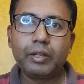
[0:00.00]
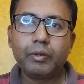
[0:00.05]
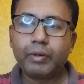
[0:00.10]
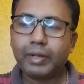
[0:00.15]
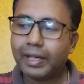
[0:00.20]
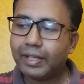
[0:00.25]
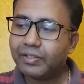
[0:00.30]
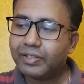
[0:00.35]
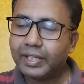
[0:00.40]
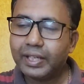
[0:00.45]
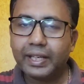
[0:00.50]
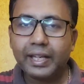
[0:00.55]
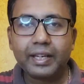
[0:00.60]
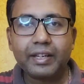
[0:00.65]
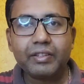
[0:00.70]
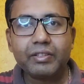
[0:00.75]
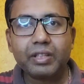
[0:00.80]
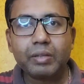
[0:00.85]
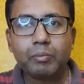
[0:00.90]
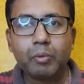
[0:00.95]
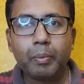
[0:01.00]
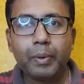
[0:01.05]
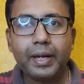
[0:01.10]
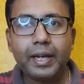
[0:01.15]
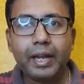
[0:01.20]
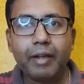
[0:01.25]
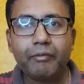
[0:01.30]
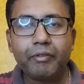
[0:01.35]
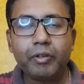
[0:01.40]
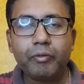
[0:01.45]
You can check against the
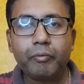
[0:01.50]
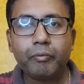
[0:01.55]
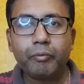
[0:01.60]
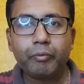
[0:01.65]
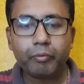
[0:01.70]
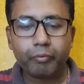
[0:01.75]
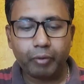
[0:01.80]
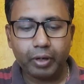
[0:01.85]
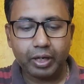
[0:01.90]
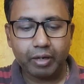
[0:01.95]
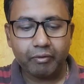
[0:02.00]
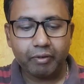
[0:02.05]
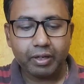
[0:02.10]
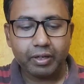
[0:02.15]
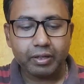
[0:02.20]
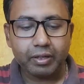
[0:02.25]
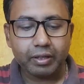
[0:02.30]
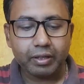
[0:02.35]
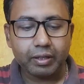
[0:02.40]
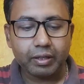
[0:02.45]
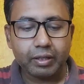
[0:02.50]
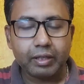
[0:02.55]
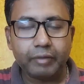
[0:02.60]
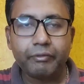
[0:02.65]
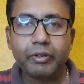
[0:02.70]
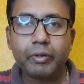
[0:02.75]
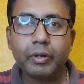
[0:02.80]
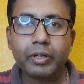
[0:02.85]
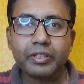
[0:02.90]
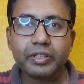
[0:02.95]
mobile app
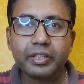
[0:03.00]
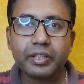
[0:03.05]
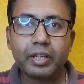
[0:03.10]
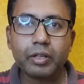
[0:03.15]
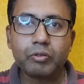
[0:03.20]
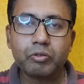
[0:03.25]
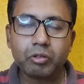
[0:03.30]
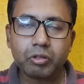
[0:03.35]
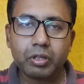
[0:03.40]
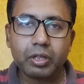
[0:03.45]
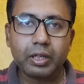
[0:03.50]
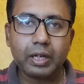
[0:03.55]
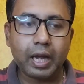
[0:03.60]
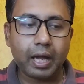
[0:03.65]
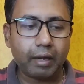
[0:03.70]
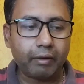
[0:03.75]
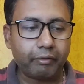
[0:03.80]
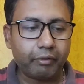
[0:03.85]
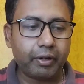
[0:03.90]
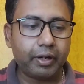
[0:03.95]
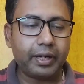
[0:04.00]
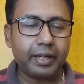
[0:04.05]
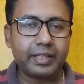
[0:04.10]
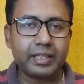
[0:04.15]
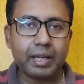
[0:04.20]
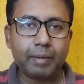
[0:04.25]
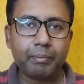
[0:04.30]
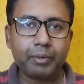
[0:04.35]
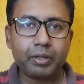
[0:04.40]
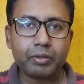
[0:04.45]
if you are singing Shuddha Ga, for an
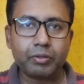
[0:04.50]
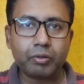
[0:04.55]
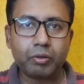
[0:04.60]
example.